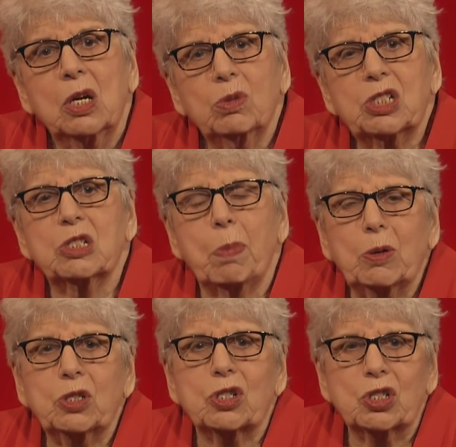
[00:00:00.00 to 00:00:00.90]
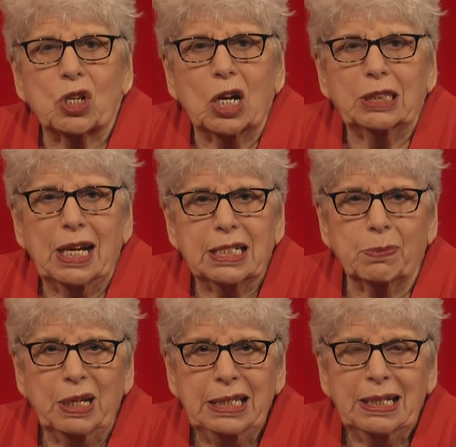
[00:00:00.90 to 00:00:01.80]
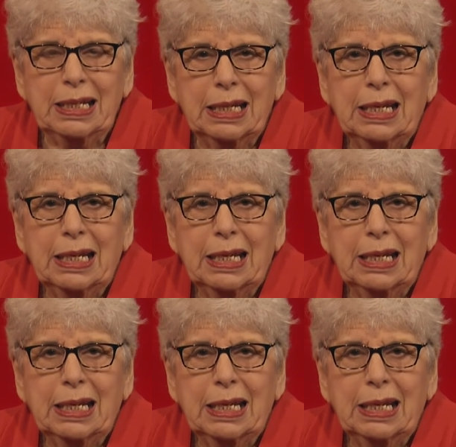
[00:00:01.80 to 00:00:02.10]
was supposed to start last Monday.